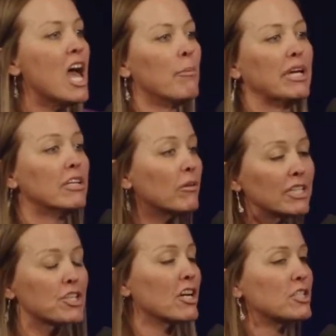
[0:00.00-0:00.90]
But you know
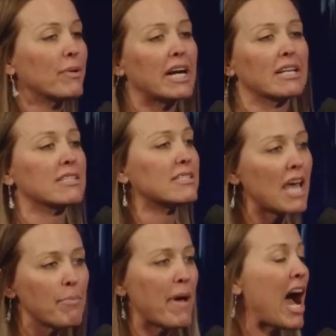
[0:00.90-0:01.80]
what, church? We gotta
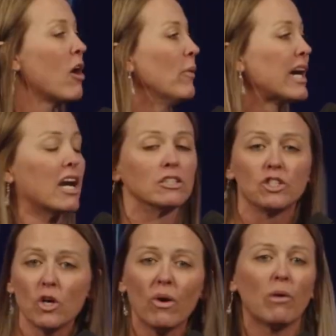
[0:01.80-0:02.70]
step out, we gotta
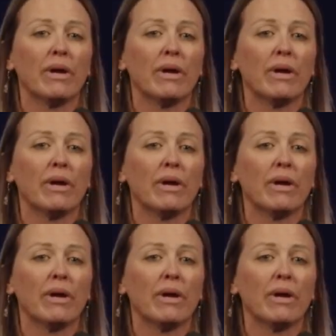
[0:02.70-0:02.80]
do it,